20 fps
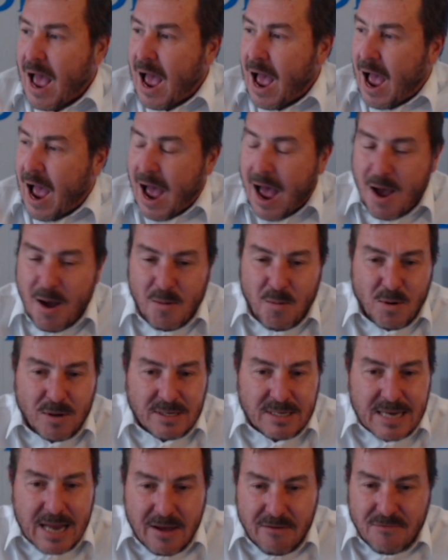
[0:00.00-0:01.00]
I will
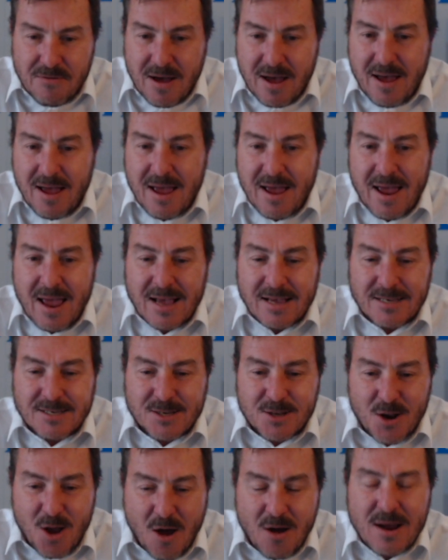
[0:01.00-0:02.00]
never,
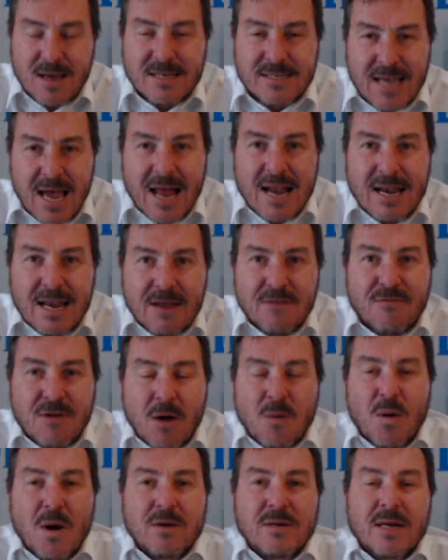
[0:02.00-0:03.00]
as long as I live, I
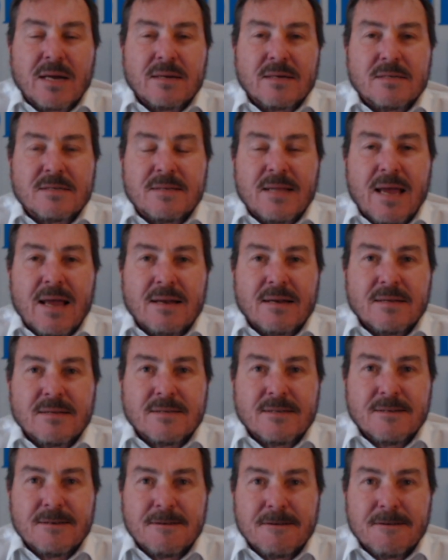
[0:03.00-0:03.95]
won't understand it.